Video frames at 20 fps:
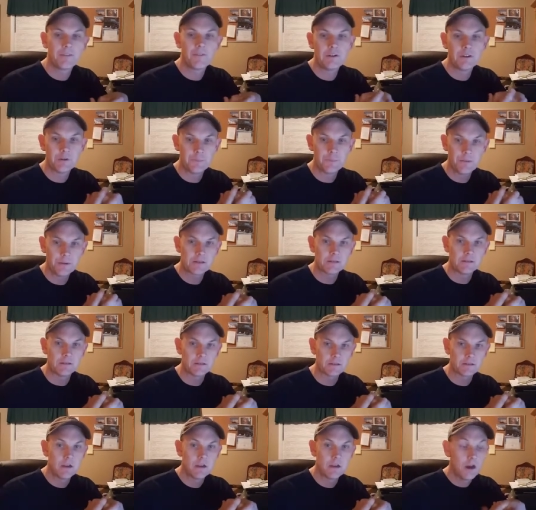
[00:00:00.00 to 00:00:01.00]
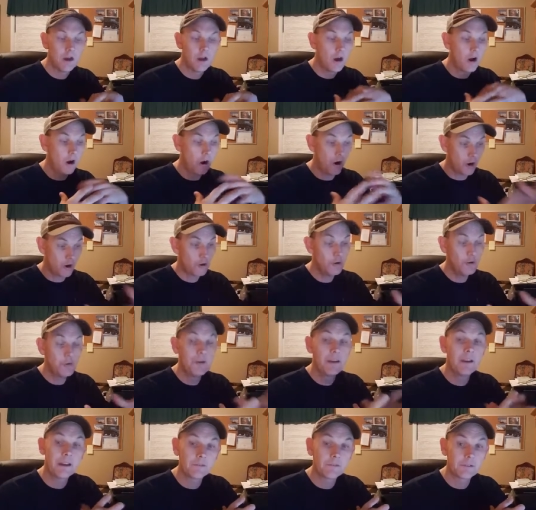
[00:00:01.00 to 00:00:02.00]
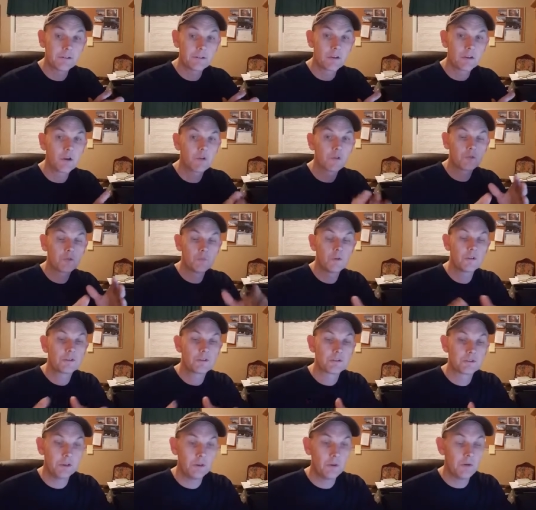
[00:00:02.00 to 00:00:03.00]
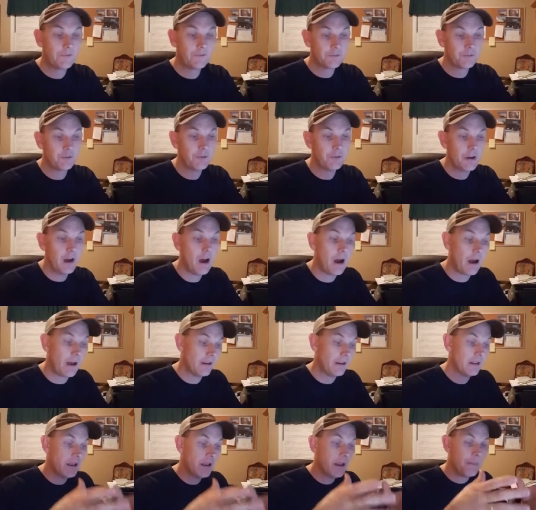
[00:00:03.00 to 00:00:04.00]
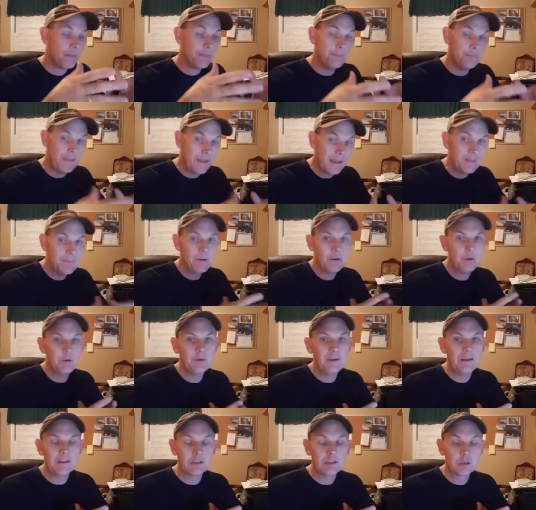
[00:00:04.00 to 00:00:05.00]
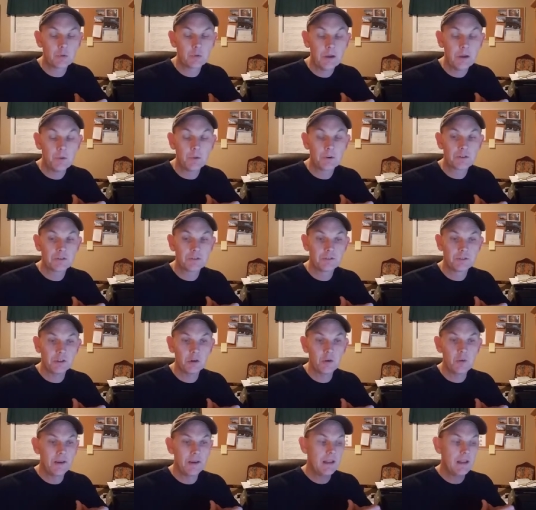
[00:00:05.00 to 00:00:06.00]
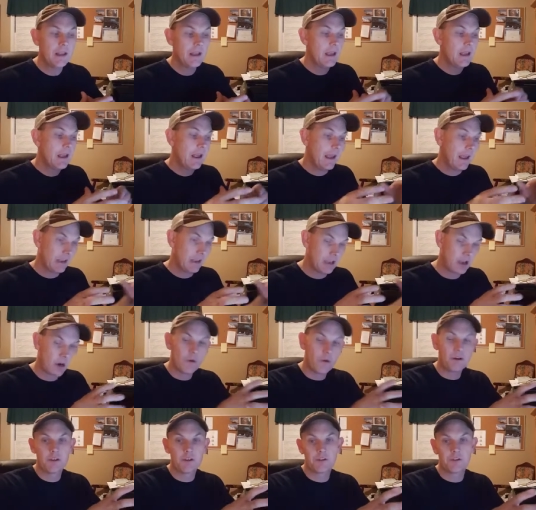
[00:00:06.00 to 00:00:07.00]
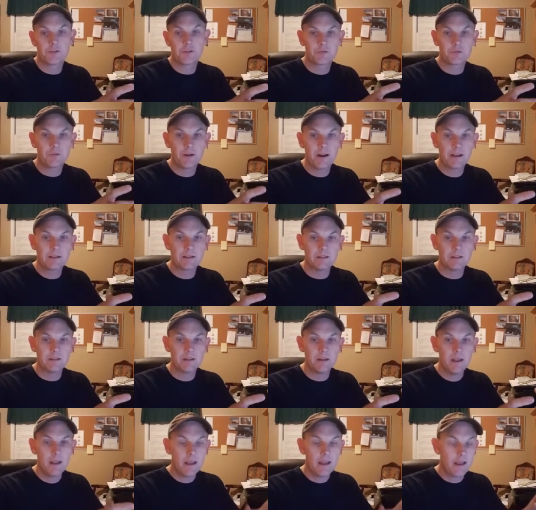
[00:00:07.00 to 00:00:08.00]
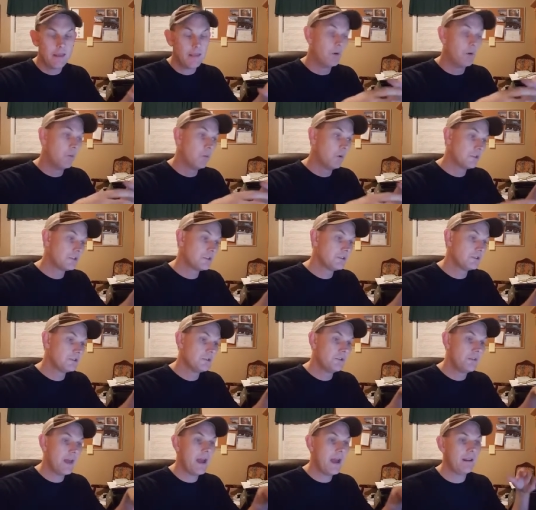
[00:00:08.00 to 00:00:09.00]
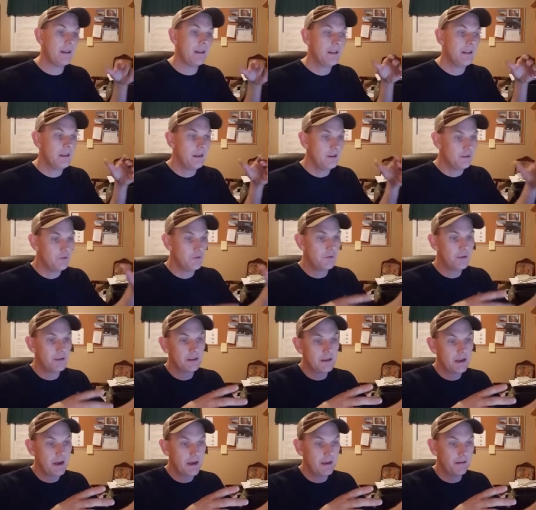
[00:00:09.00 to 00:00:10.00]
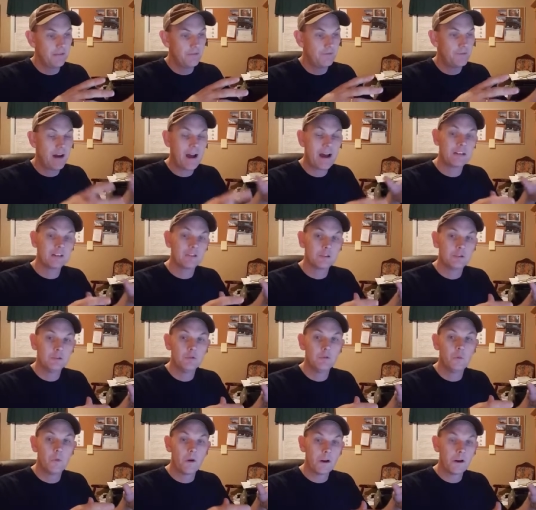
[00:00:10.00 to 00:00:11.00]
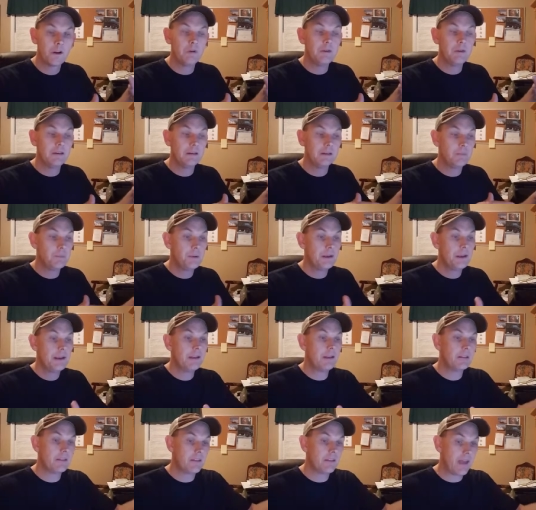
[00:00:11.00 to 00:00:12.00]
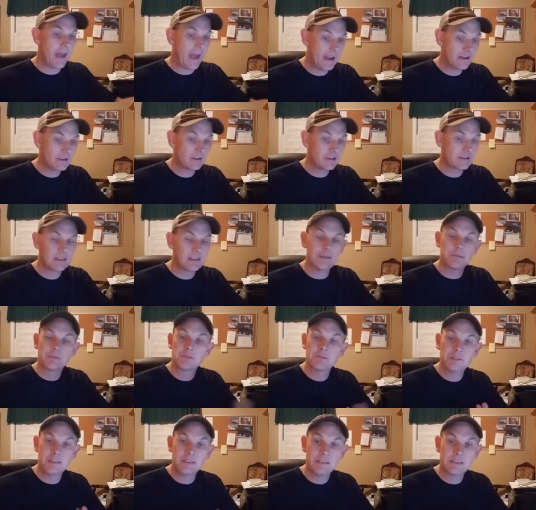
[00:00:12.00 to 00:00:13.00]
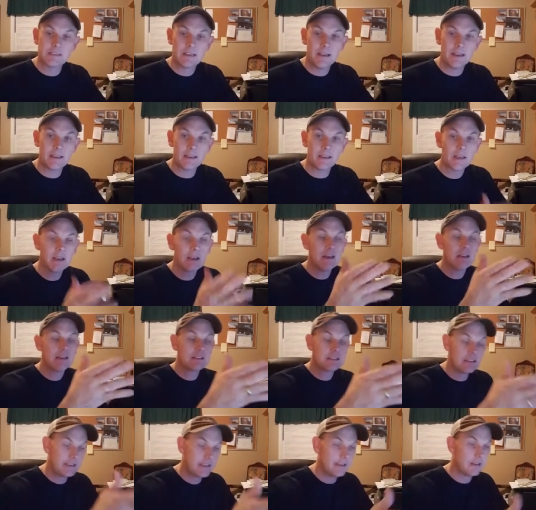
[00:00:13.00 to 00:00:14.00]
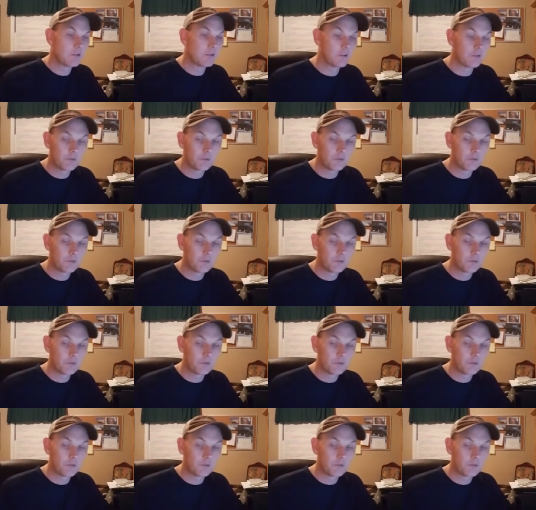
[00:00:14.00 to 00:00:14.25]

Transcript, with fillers: in your business? Are you getting results from what you're doing? If you're not, maybe you need to tweak what you're doing and go another direction. And then once you do that, you can kind of fine tune where you need to be and the action steps you need to take to get on the